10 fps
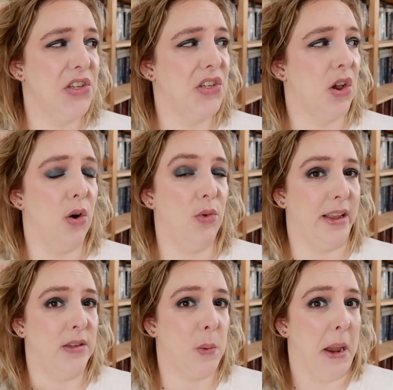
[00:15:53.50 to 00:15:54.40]
So
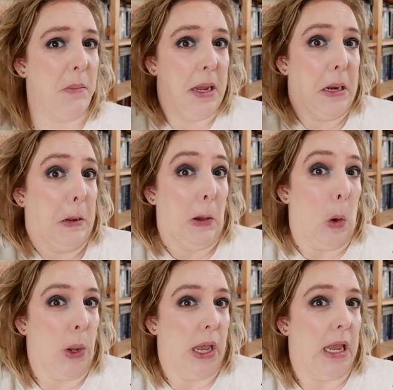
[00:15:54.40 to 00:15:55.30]
that's why I'm like,
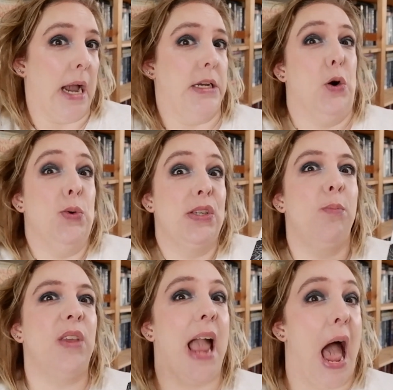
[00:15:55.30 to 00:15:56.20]
okay, I know
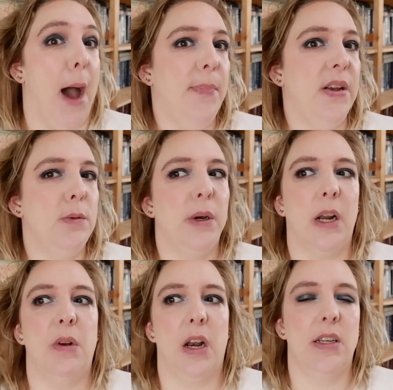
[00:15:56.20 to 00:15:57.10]
something happened,
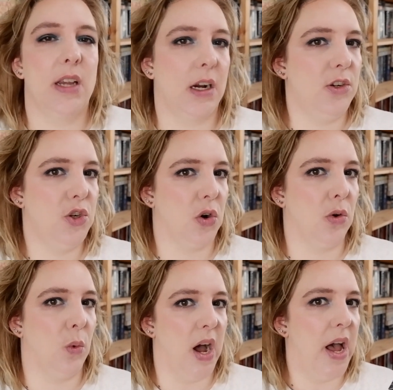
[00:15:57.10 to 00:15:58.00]
but I'm not exactly
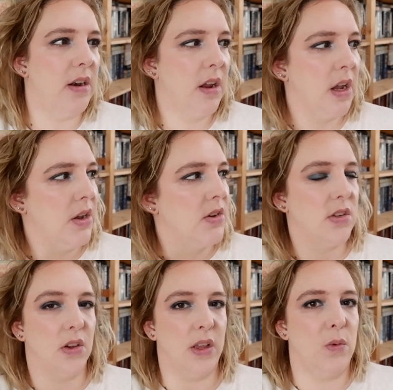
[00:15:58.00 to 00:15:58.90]
sure what.
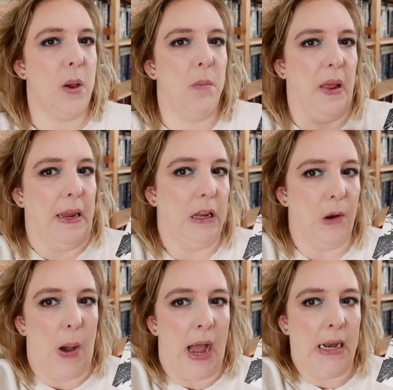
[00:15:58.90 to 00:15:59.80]
So that's why I'm like,
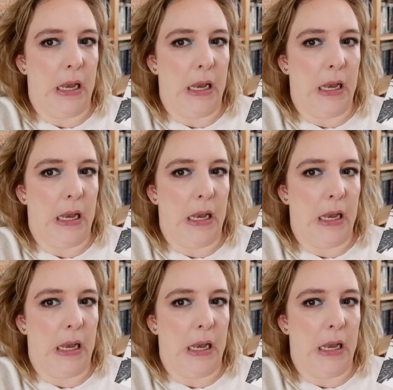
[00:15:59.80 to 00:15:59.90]
I